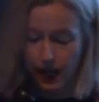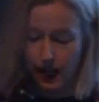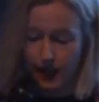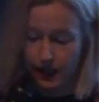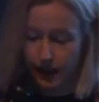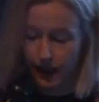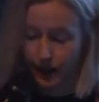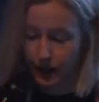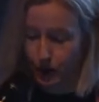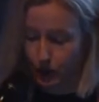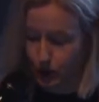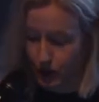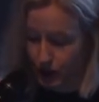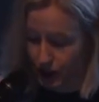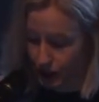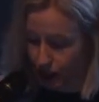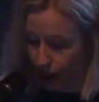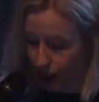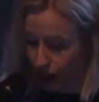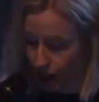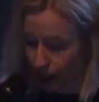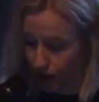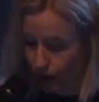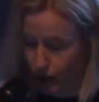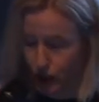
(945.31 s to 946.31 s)
that there was an
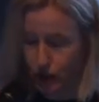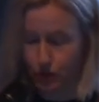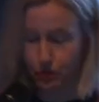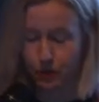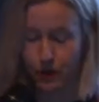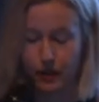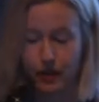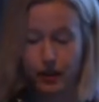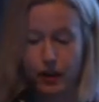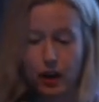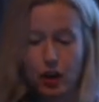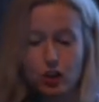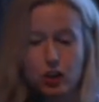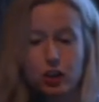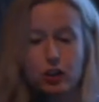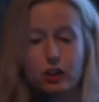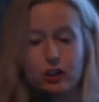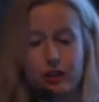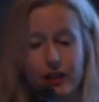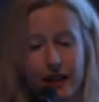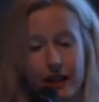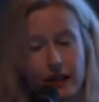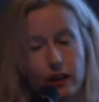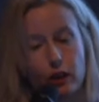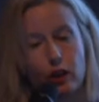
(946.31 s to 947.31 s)
Irish mythological
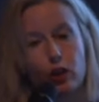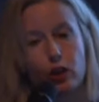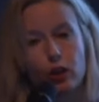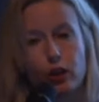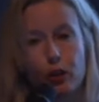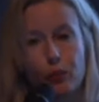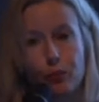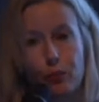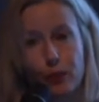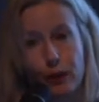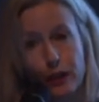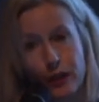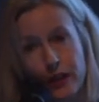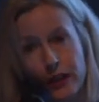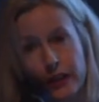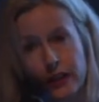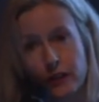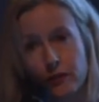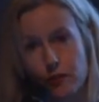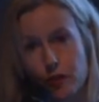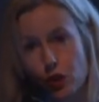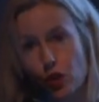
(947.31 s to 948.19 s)
tale called The Burning of